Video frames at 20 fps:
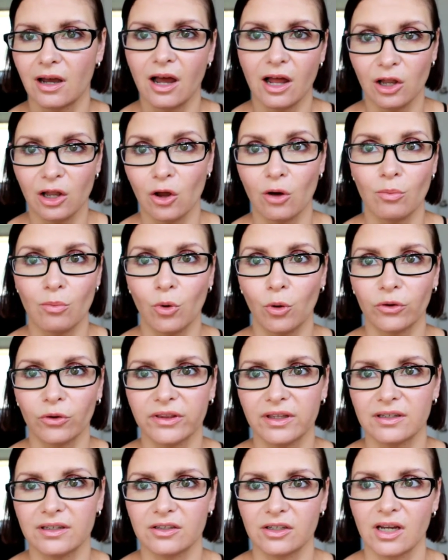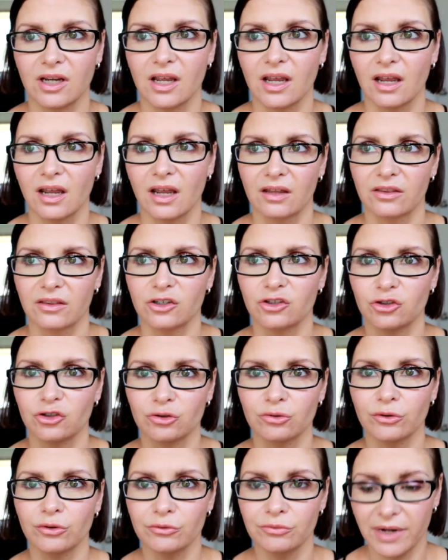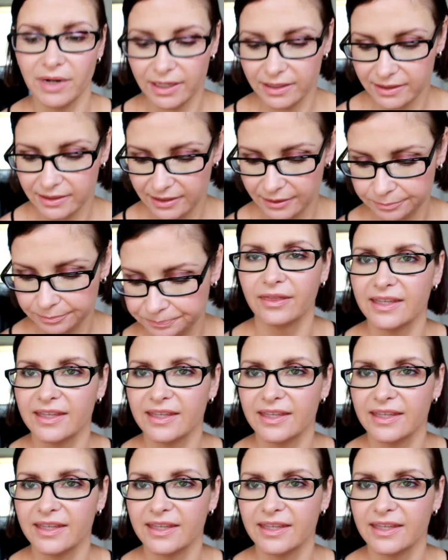a lot more than the true reds.